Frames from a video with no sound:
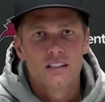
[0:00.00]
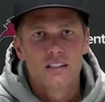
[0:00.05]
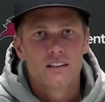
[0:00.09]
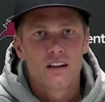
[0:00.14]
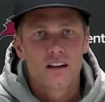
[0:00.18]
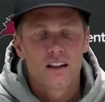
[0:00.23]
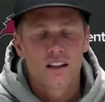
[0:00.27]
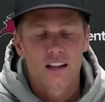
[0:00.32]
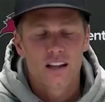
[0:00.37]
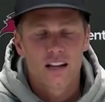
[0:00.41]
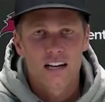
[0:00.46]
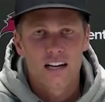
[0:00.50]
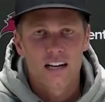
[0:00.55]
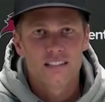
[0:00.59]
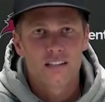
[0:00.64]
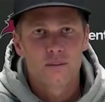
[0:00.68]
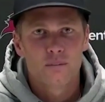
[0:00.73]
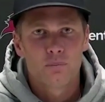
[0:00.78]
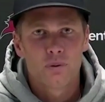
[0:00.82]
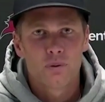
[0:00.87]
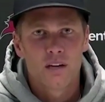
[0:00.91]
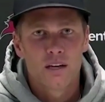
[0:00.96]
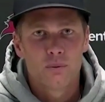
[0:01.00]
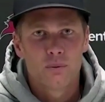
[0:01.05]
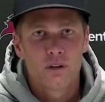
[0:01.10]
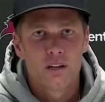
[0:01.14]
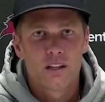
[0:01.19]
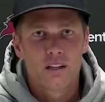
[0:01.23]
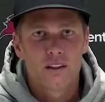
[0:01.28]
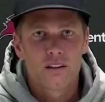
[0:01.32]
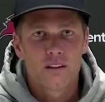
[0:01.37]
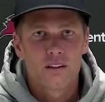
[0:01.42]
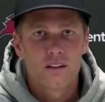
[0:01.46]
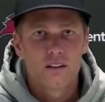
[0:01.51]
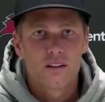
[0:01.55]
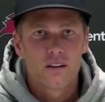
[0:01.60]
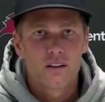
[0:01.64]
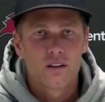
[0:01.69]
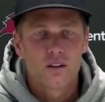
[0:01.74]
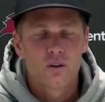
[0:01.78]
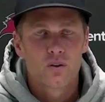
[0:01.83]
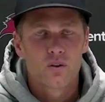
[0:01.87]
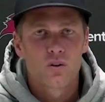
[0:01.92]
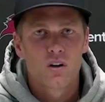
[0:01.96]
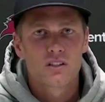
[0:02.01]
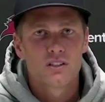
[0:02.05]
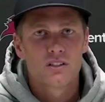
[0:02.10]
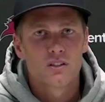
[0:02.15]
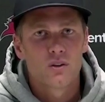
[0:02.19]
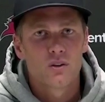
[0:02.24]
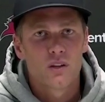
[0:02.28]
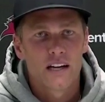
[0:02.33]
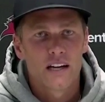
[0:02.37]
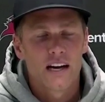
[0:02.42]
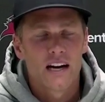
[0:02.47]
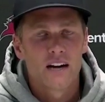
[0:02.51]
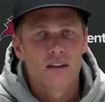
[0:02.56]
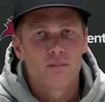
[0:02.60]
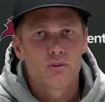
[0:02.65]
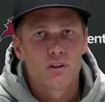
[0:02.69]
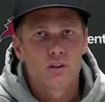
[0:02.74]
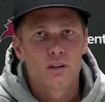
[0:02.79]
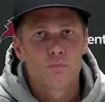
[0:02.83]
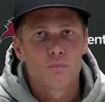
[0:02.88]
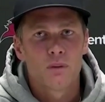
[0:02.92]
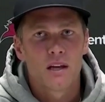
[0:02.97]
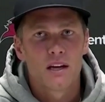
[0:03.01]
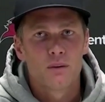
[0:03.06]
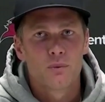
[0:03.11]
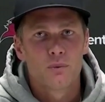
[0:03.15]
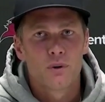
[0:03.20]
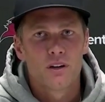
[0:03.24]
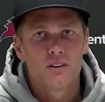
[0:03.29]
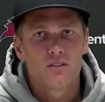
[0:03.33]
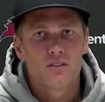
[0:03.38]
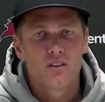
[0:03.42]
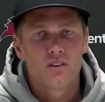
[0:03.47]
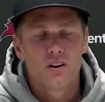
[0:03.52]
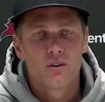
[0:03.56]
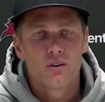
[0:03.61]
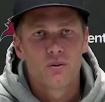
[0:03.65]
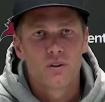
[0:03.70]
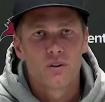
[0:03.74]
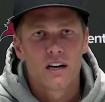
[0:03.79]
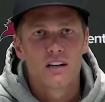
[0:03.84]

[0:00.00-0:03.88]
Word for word: none of the guys i have played with you know gronk's the only guy i've really played with so